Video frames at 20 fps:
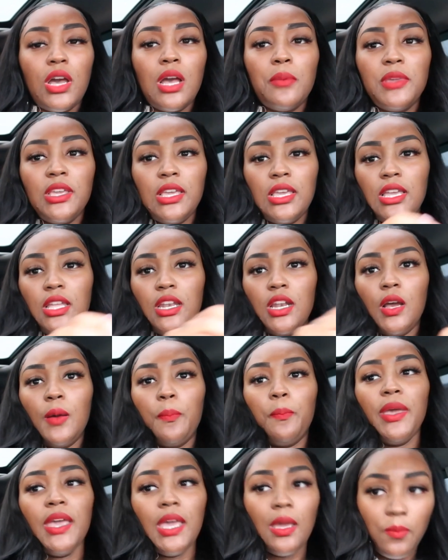I'm going to get a
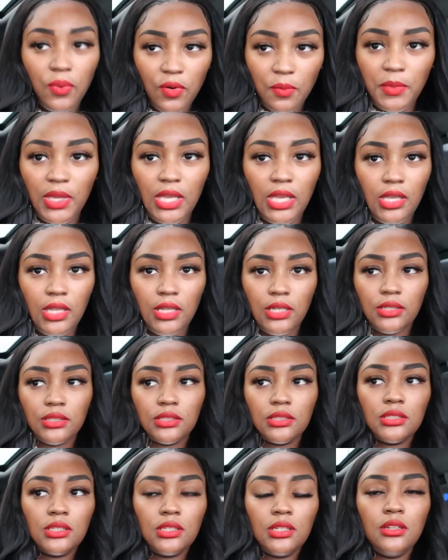peppermint
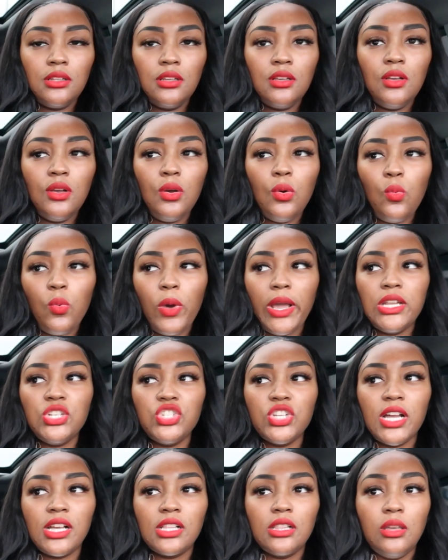white
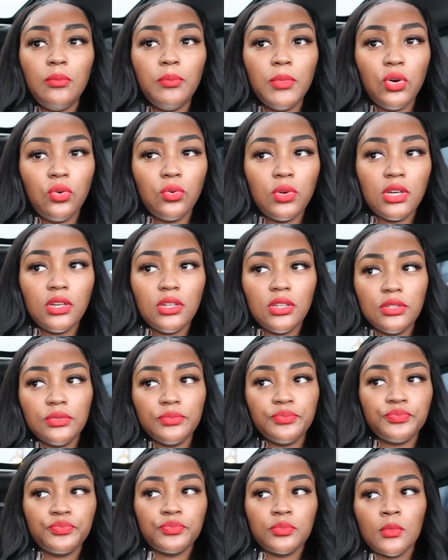chocolate mocha.
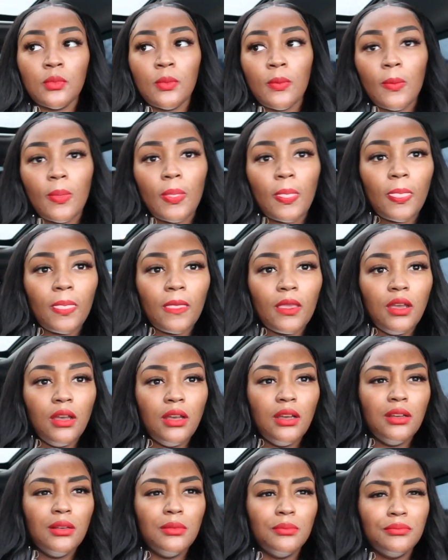
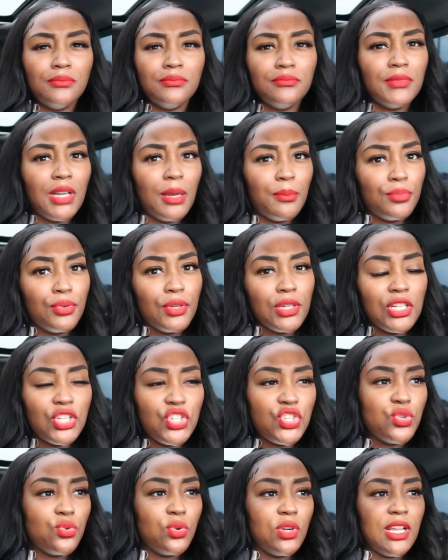I'm pretty
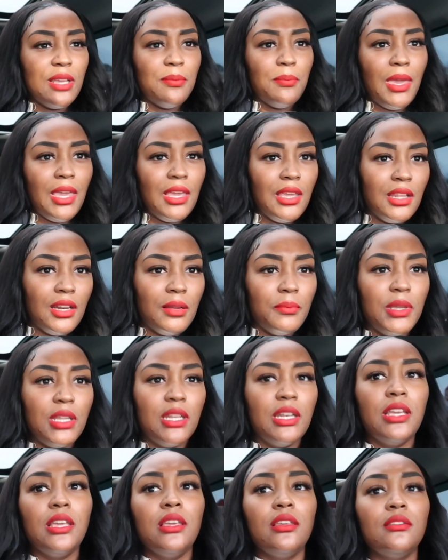sure they make it. I
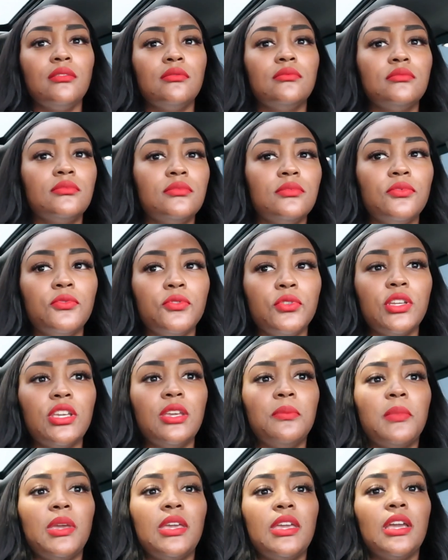mean, they
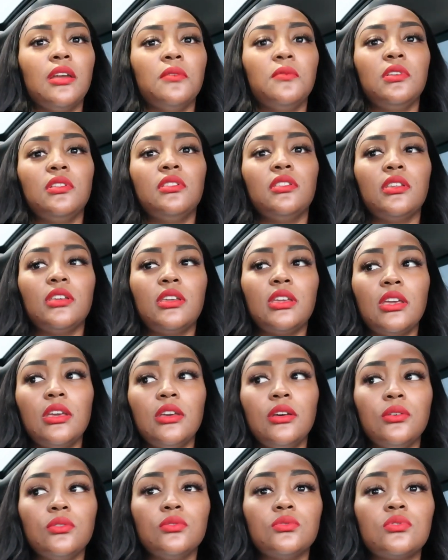freaking make everything
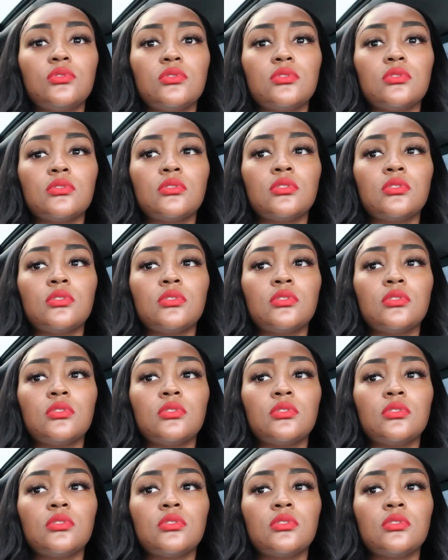else.